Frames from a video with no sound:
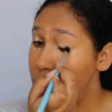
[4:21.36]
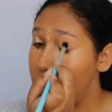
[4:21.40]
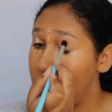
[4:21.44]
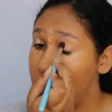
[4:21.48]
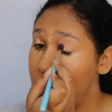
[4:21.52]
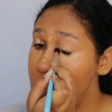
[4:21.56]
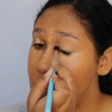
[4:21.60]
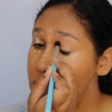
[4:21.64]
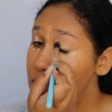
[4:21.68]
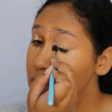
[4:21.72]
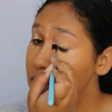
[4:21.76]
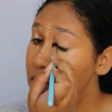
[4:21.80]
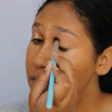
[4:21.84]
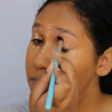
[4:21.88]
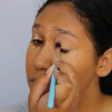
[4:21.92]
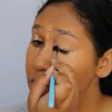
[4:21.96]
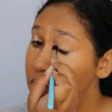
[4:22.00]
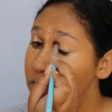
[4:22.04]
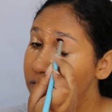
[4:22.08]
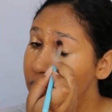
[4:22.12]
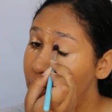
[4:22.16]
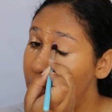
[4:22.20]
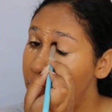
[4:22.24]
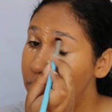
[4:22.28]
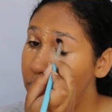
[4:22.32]
Just going to
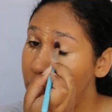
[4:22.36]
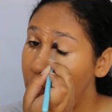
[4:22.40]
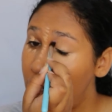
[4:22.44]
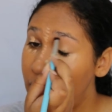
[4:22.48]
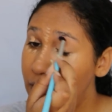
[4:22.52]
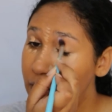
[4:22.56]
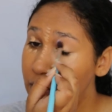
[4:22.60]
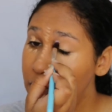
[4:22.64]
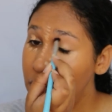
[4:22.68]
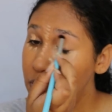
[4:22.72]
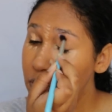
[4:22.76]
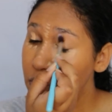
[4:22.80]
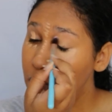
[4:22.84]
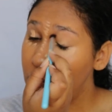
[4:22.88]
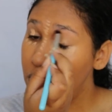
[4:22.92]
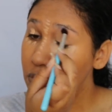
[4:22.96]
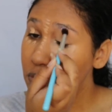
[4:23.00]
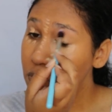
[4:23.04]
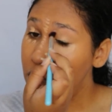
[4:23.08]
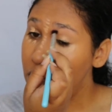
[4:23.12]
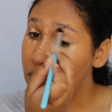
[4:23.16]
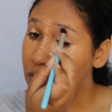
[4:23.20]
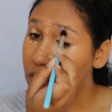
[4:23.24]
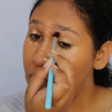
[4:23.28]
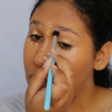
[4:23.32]
move that product
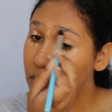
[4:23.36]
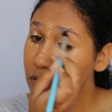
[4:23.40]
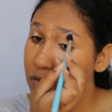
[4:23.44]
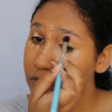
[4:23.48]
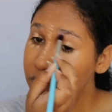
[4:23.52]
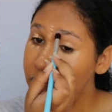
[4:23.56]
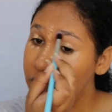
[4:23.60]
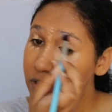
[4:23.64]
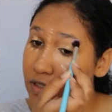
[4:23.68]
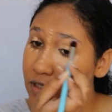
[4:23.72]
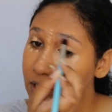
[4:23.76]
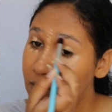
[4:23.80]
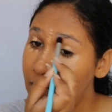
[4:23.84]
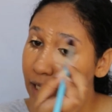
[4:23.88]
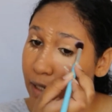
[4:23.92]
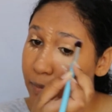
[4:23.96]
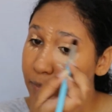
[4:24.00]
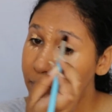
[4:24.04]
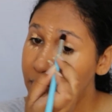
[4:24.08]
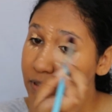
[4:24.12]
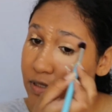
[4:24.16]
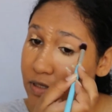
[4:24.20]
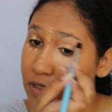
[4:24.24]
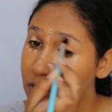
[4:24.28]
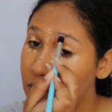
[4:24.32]
all over
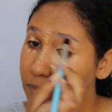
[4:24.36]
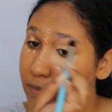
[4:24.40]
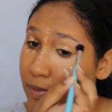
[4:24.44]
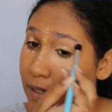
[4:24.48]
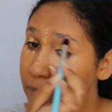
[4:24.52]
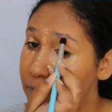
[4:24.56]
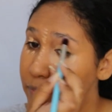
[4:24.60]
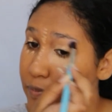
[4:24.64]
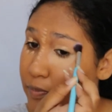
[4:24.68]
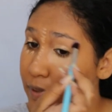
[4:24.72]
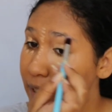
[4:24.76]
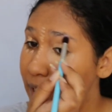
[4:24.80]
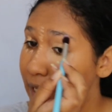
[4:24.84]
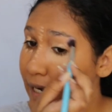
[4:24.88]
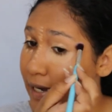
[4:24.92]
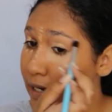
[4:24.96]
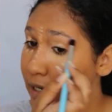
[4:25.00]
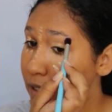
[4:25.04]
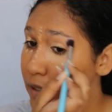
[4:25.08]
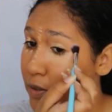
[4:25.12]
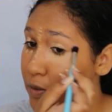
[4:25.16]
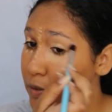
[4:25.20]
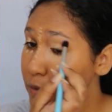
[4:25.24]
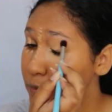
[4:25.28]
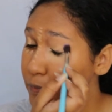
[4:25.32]
up until my
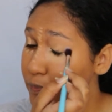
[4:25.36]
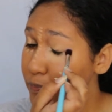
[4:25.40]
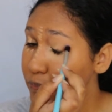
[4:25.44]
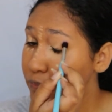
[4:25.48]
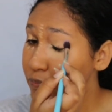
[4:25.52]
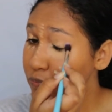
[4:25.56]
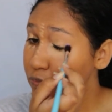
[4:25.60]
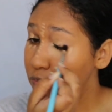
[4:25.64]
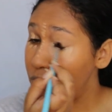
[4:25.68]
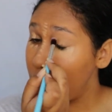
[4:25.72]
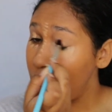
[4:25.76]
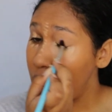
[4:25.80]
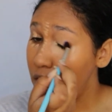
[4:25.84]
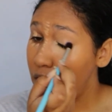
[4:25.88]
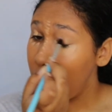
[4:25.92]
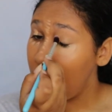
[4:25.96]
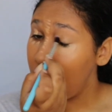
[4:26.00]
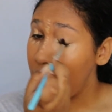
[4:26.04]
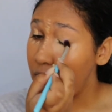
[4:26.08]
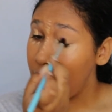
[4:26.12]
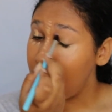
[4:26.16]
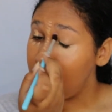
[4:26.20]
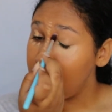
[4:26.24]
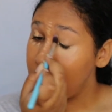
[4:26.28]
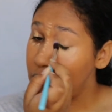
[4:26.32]
brow
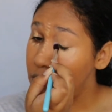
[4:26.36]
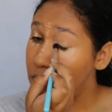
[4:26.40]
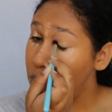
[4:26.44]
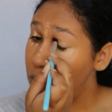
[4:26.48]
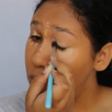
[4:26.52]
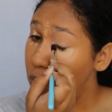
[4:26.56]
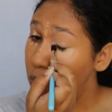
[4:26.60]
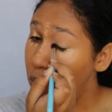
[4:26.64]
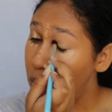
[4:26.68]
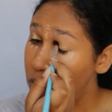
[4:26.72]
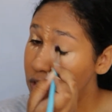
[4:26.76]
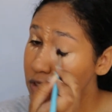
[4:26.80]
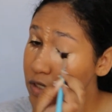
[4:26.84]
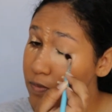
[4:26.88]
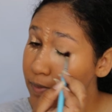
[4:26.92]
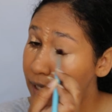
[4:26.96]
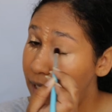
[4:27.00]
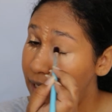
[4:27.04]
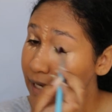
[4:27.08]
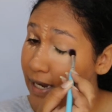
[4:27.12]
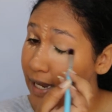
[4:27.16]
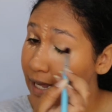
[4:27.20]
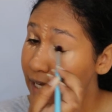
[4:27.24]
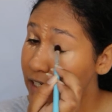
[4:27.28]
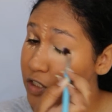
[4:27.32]
and towards
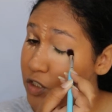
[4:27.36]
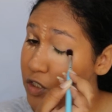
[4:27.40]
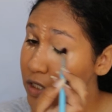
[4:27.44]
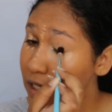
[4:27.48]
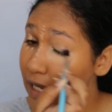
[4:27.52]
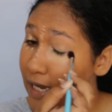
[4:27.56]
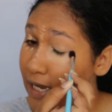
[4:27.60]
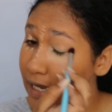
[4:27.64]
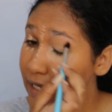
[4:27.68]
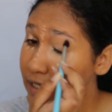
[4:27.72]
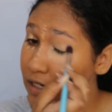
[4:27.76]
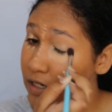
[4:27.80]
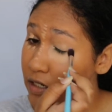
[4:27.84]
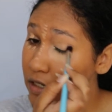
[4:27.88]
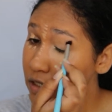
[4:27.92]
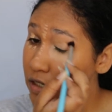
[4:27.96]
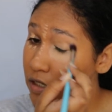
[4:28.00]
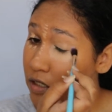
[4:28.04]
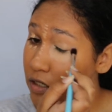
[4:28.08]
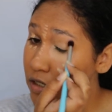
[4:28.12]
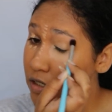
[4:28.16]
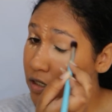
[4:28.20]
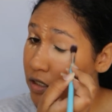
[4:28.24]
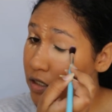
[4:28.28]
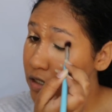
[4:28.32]
my lash line.
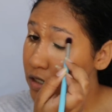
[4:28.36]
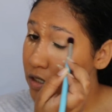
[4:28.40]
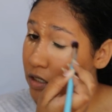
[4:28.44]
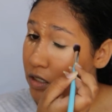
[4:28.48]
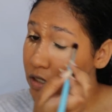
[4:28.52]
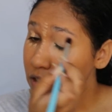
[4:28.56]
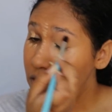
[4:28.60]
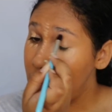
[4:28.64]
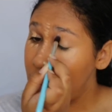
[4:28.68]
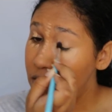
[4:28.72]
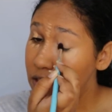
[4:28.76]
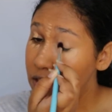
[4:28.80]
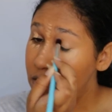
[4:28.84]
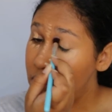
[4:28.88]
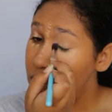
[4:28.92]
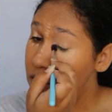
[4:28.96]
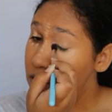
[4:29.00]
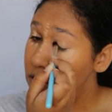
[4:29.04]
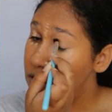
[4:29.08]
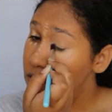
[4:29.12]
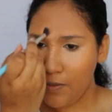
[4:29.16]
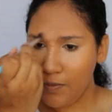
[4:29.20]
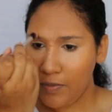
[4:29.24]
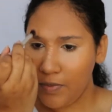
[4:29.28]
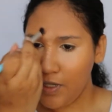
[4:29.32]

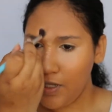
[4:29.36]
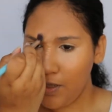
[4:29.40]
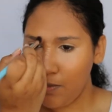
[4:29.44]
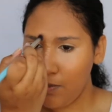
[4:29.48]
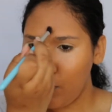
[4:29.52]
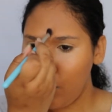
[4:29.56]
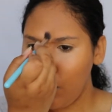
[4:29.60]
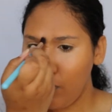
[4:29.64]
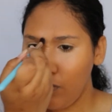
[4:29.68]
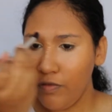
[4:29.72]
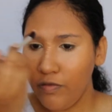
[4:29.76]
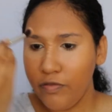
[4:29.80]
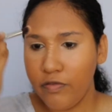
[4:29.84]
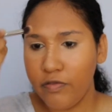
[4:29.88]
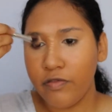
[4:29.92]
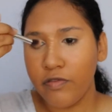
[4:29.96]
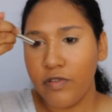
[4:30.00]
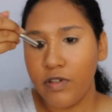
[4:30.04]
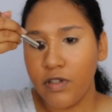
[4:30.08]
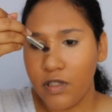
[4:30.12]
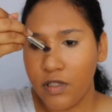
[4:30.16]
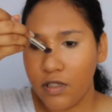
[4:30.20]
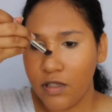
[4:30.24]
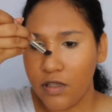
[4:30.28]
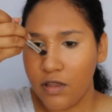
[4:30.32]
I'm going to move
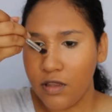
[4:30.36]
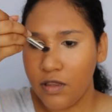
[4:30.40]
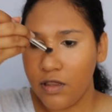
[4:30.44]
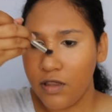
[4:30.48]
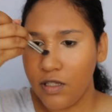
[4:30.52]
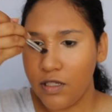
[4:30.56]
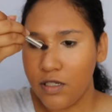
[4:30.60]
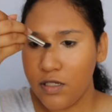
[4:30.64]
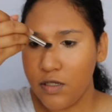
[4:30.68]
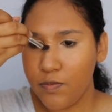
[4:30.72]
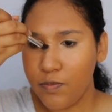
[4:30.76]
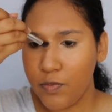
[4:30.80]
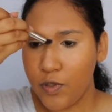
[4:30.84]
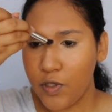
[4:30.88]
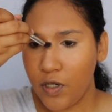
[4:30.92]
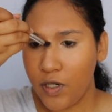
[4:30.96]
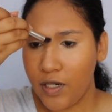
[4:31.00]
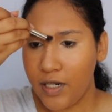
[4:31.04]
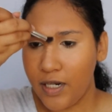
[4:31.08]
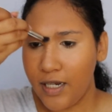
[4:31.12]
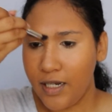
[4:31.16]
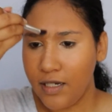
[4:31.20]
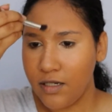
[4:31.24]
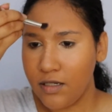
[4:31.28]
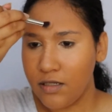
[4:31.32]
this
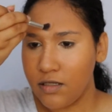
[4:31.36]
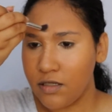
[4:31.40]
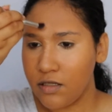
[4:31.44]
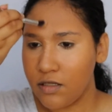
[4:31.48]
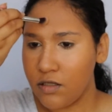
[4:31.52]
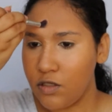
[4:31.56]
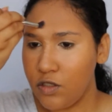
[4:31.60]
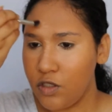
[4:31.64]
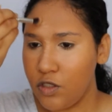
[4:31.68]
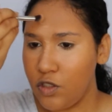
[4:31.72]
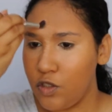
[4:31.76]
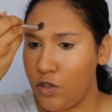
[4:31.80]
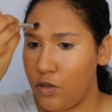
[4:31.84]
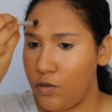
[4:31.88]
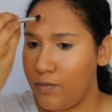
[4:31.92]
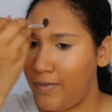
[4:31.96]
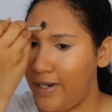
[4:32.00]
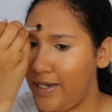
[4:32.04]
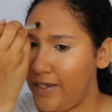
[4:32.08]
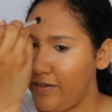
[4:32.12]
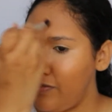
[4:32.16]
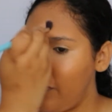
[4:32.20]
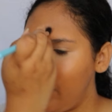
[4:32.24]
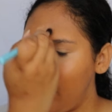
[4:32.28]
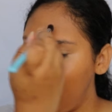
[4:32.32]
product to
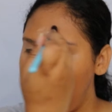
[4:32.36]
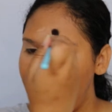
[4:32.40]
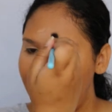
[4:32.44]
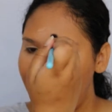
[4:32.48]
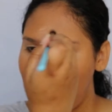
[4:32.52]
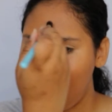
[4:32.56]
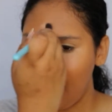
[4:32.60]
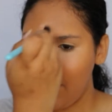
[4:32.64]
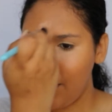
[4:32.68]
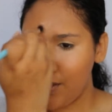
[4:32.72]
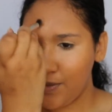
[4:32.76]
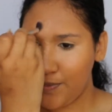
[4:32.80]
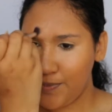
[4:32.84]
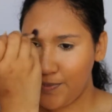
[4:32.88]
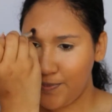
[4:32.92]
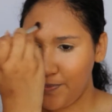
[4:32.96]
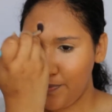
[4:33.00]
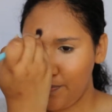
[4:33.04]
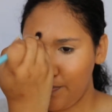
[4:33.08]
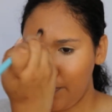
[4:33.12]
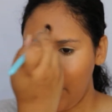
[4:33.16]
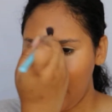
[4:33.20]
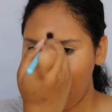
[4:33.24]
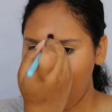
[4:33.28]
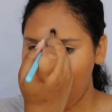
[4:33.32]
my forehead
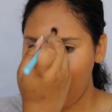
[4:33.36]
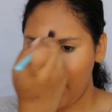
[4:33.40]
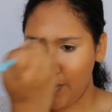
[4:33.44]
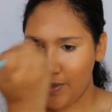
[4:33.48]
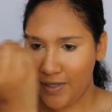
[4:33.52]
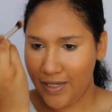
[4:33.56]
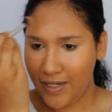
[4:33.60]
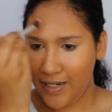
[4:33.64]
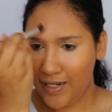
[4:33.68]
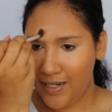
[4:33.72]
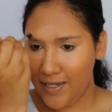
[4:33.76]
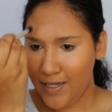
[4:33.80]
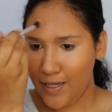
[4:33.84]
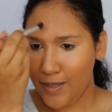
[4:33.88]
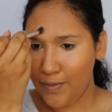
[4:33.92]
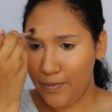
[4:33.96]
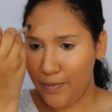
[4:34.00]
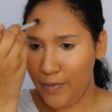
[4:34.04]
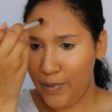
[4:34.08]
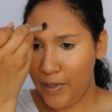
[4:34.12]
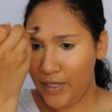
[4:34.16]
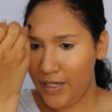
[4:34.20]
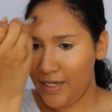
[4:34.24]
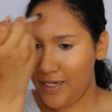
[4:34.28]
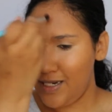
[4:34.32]
because it is
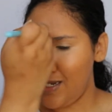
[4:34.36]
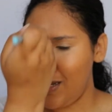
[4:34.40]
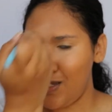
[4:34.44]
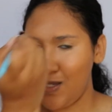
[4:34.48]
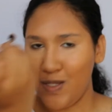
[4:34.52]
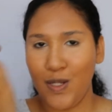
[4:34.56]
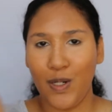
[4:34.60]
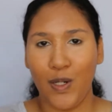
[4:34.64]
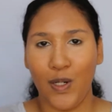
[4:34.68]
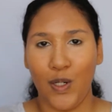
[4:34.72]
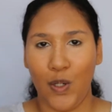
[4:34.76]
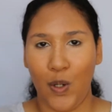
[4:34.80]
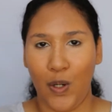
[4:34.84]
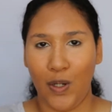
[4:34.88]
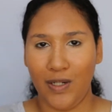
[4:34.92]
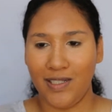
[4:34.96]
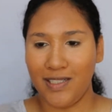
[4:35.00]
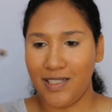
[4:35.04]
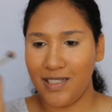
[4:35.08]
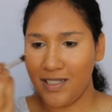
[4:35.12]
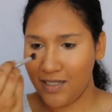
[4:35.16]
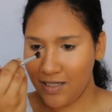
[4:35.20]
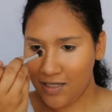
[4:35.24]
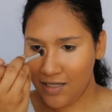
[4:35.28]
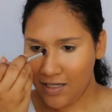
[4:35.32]
a
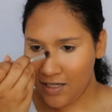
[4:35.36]
lot.